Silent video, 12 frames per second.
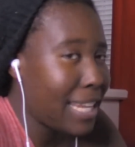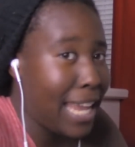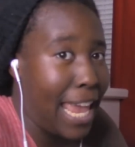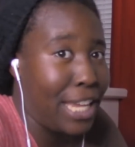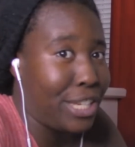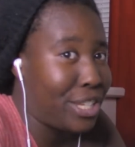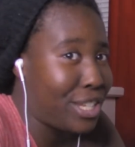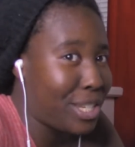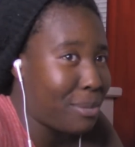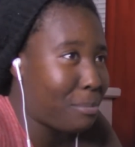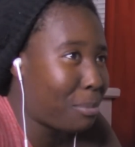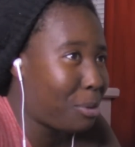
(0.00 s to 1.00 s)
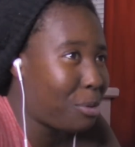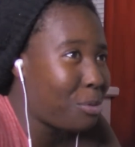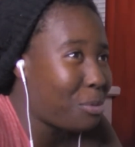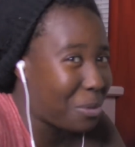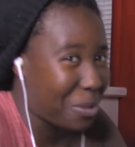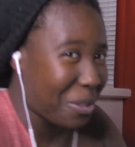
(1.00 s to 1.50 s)
ancient blue
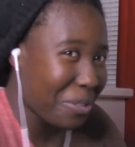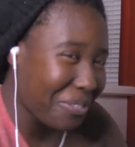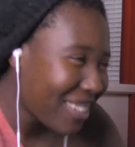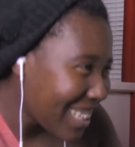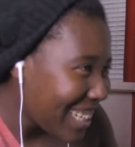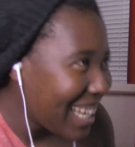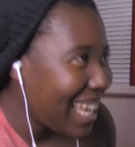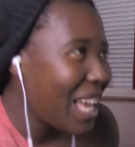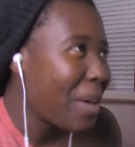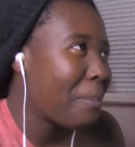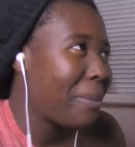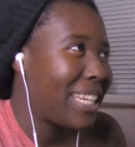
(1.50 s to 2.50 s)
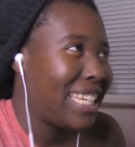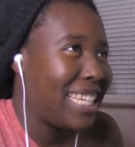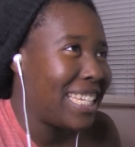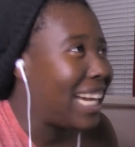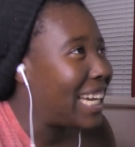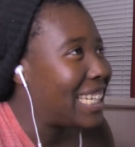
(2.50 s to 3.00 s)
wolf, but he
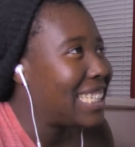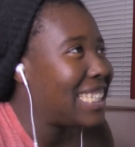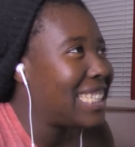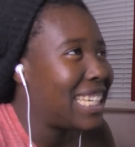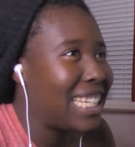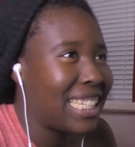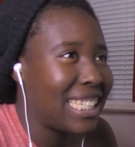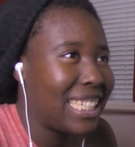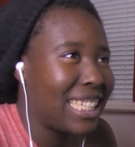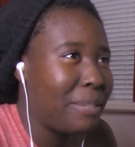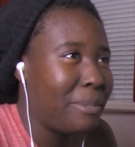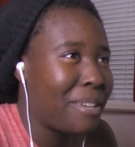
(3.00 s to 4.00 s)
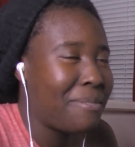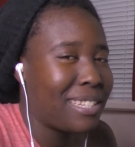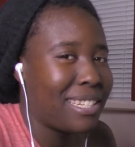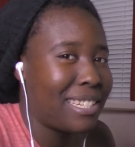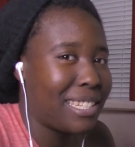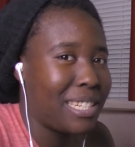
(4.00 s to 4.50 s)
dies, and then like he becomes like
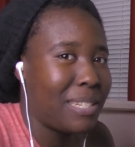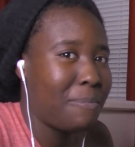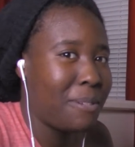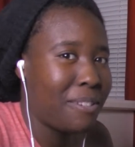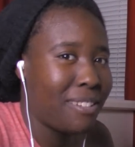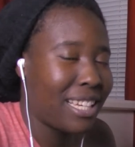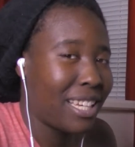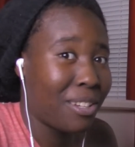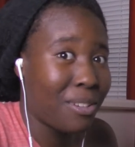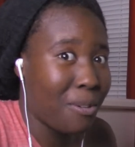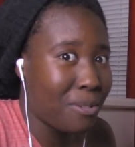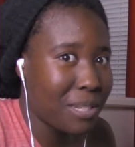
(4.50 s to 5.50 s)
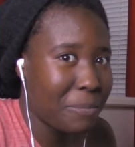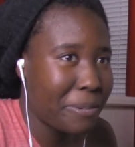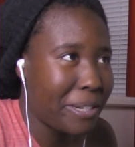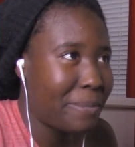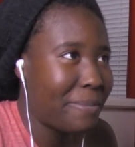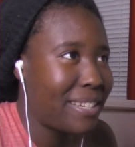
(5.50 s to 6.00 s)
just a spirit, like a ghost,
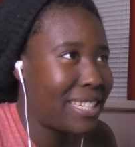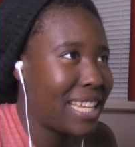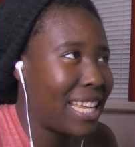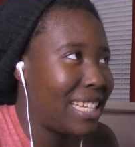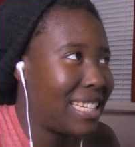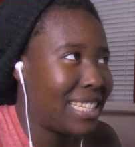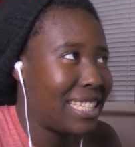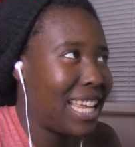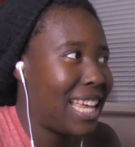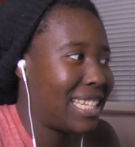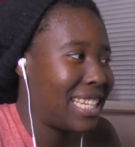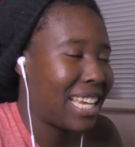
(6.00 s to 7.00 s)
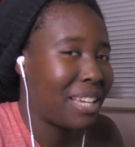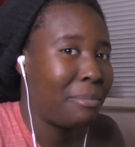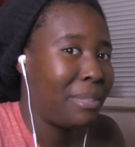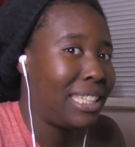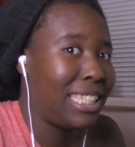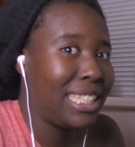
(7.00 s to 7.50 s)
pretty much, that has not
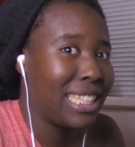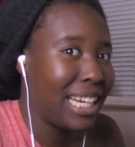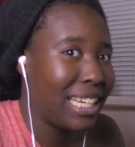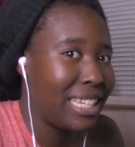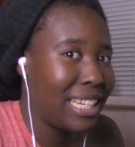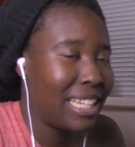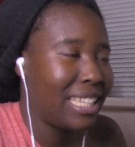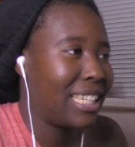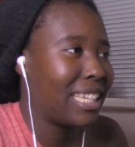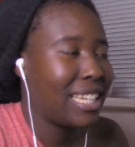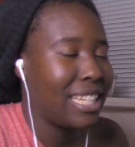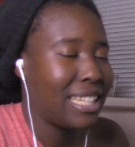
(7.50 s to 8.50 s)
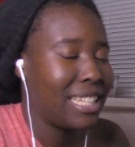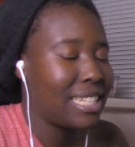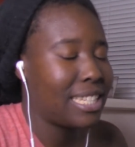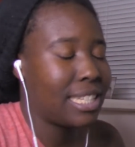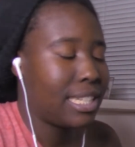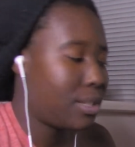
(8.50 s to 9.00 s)
completely died yet. Like in
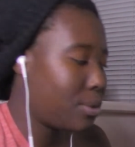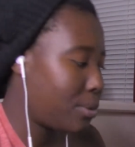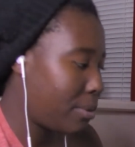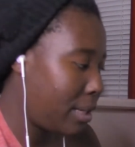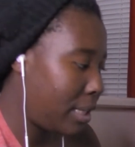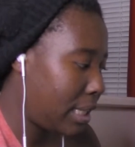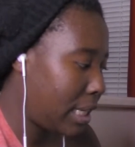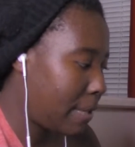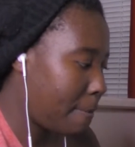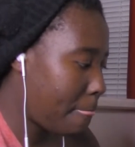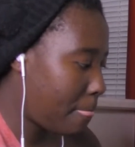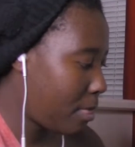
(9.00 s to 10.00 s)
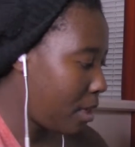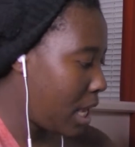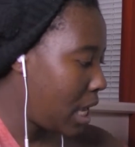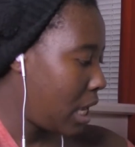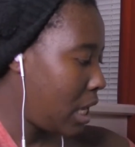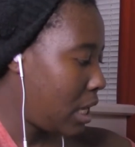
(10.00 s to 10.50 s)
this story, like
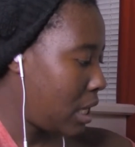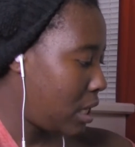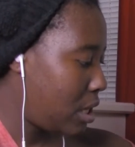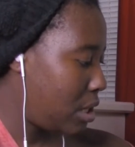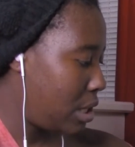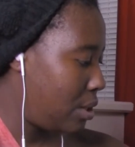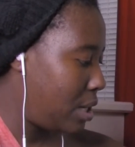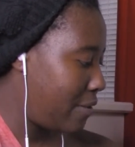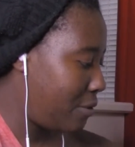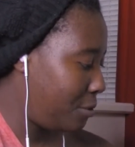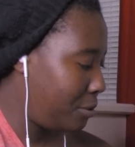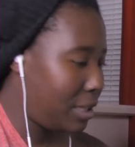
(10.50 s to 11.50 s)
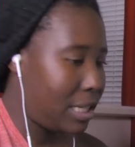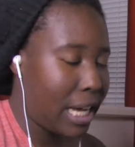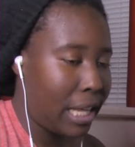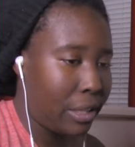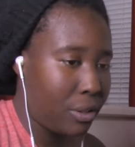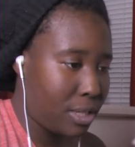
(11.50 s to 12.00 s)
you never really
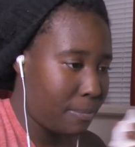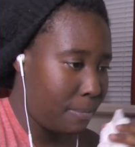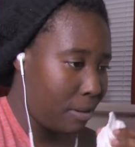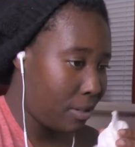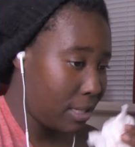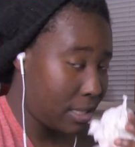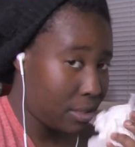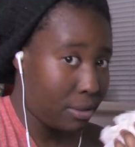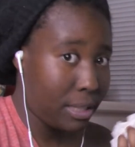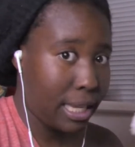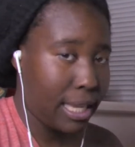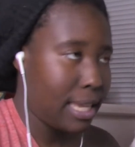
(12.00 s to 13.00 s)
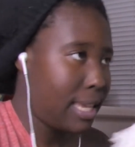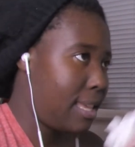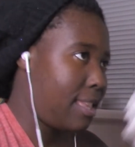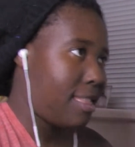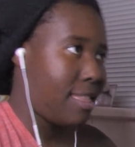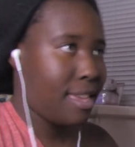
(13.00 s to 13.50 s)
die. Like your spirit is still like
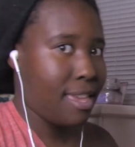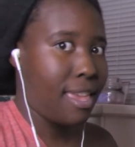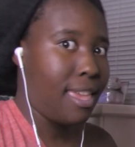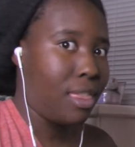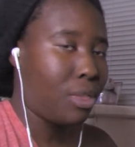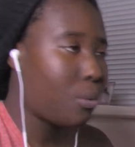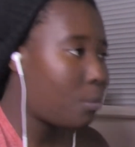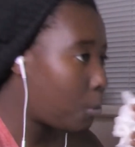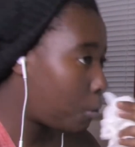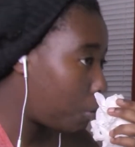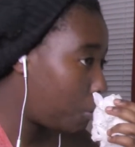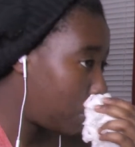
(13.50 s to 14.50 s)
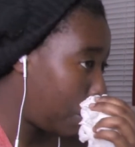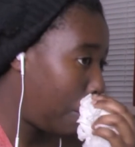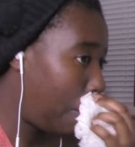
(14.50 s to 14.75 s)
in the world,